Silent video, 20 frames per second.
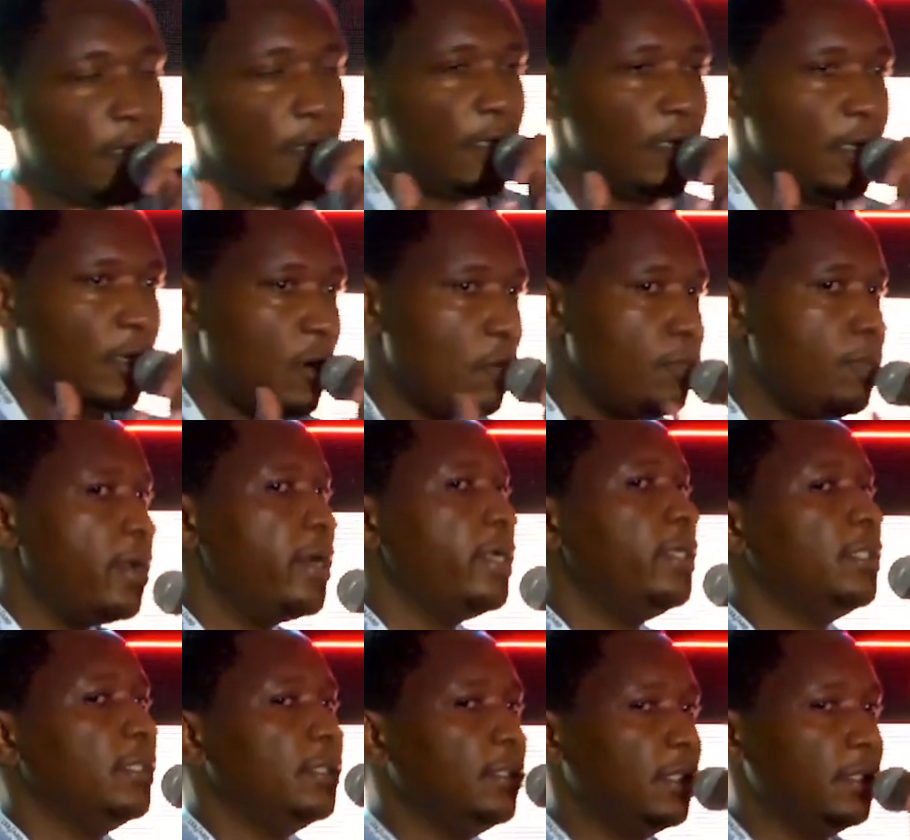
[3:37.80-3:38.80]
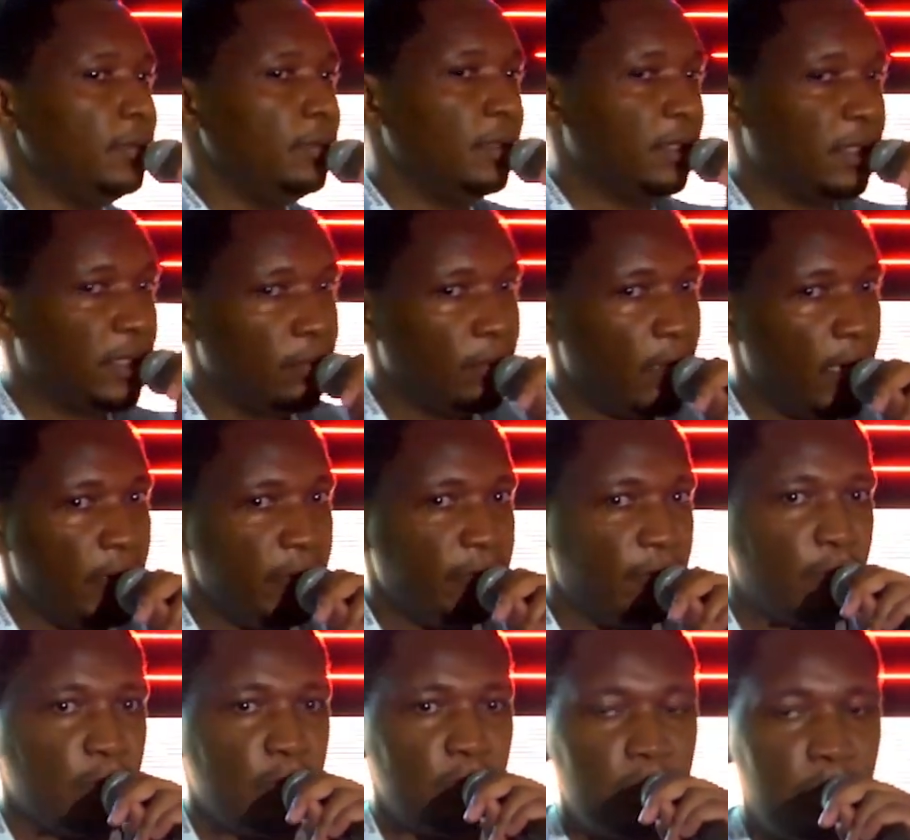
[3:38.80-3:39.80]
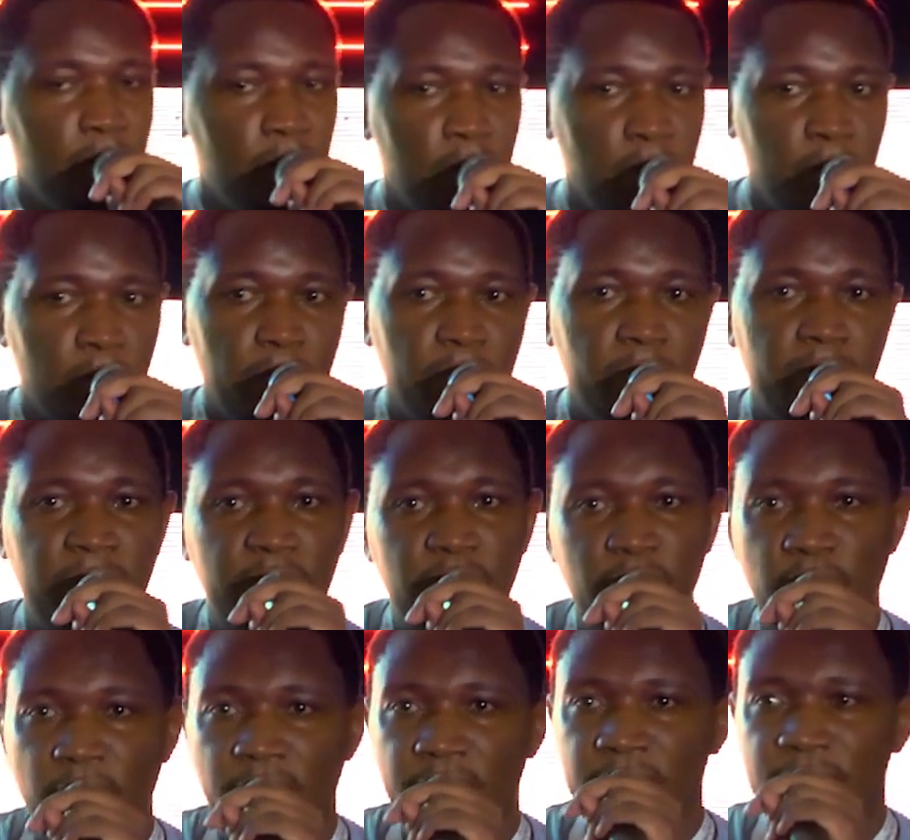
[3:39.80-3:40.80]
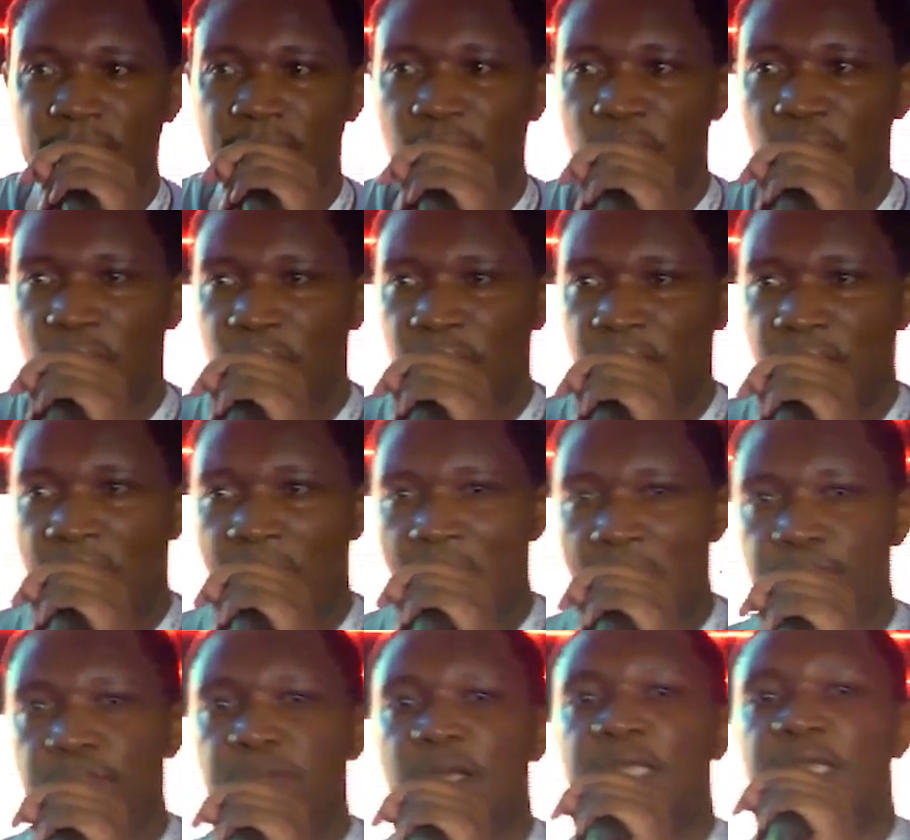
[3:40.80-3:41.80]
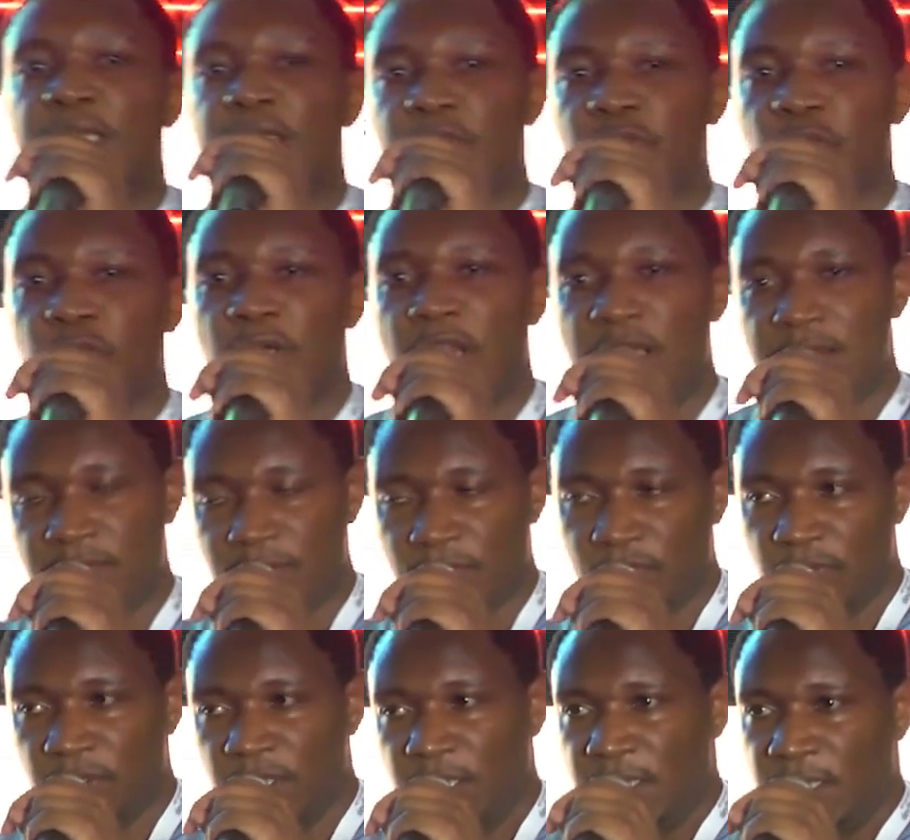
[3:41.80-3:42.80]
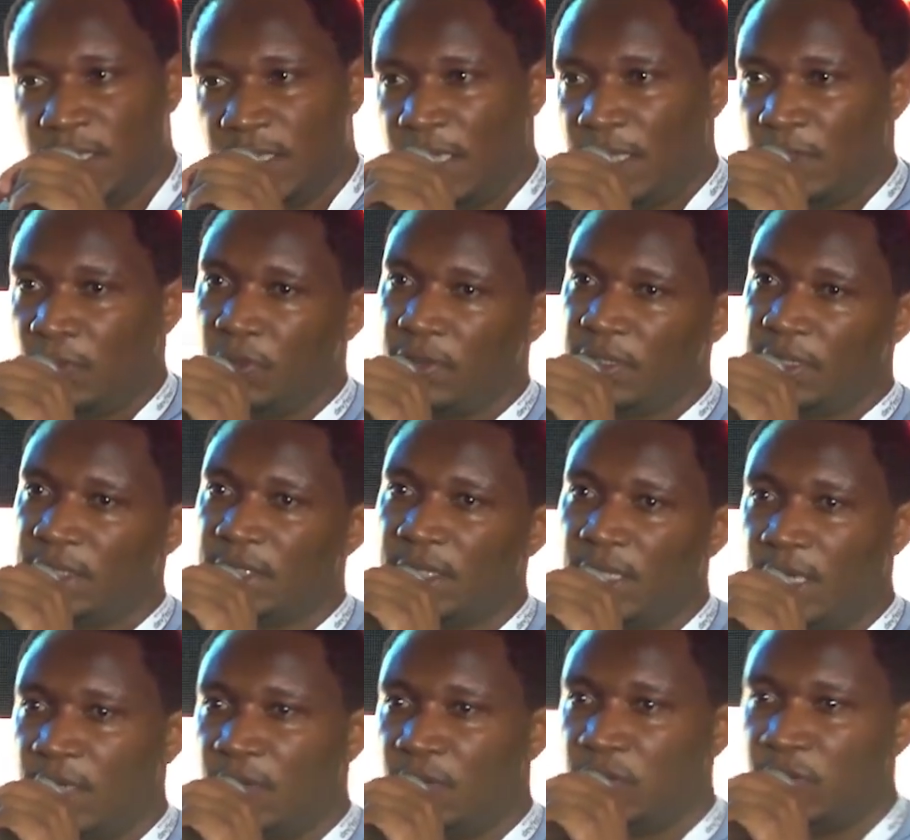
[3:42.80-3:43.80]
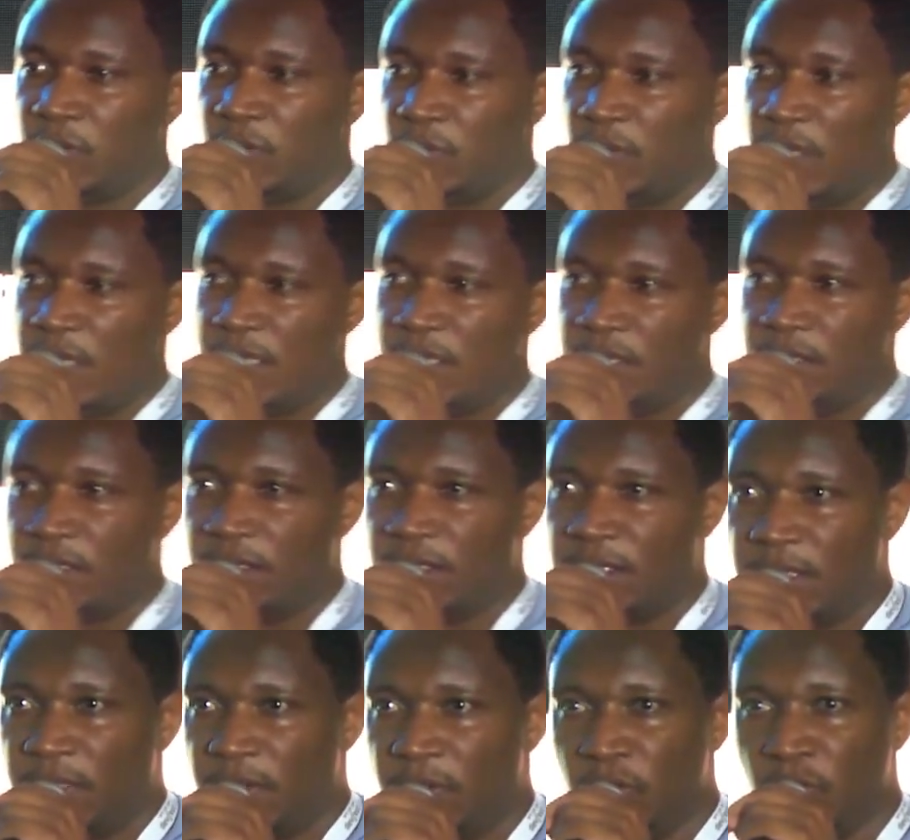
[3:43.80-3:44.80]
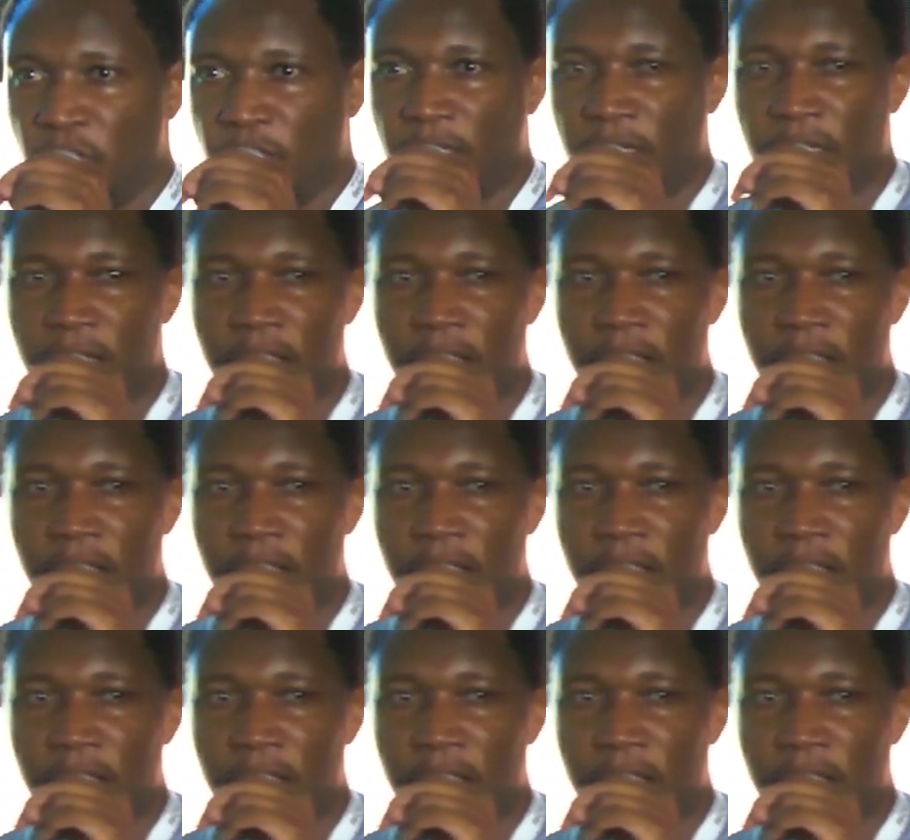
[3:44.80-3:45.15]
operating system level. We virtualize on application level. And what that allows you is you can